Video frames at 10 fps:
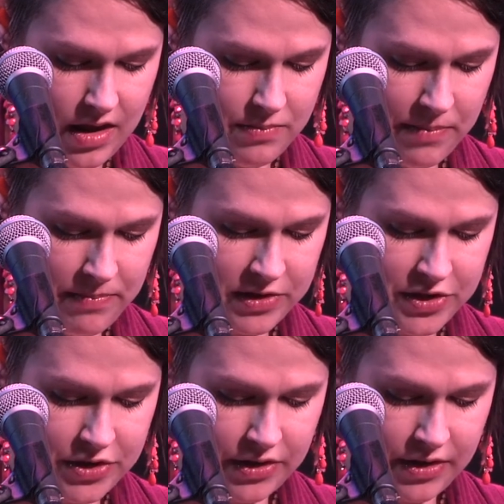But Bird
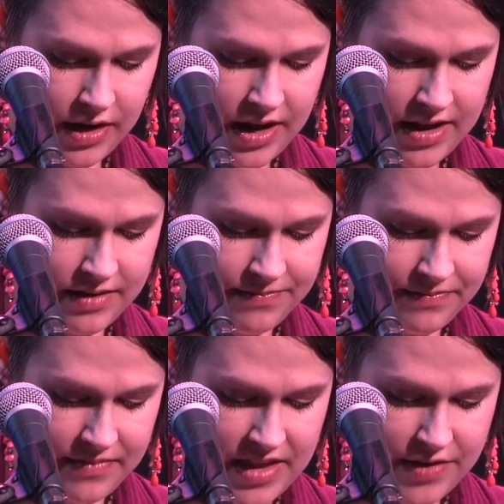shook her head,
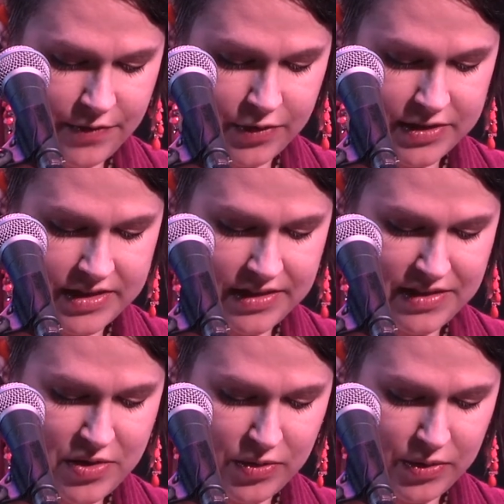forcing
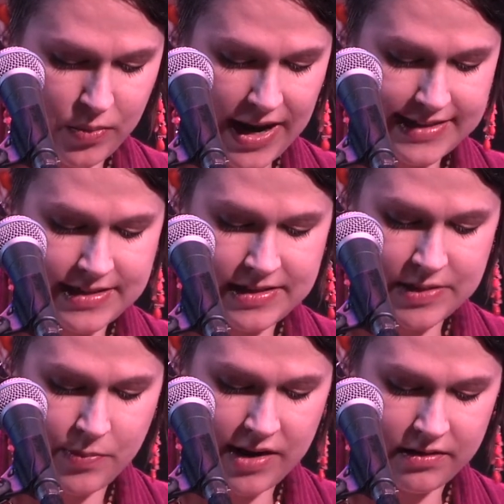the old waxen
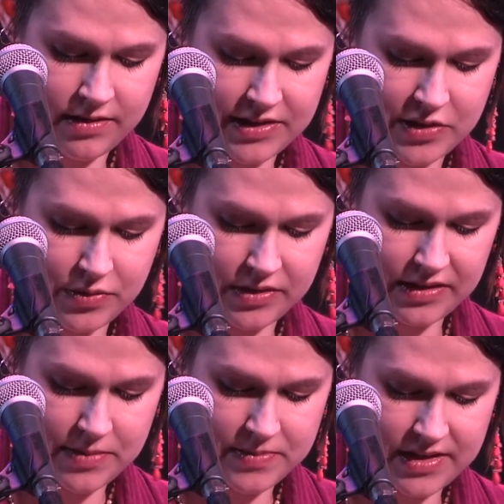smile onto her
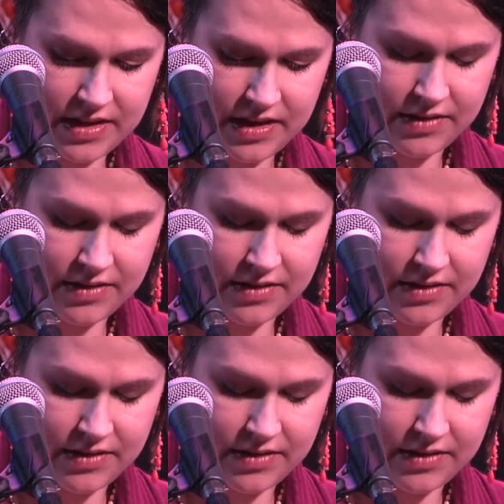lips,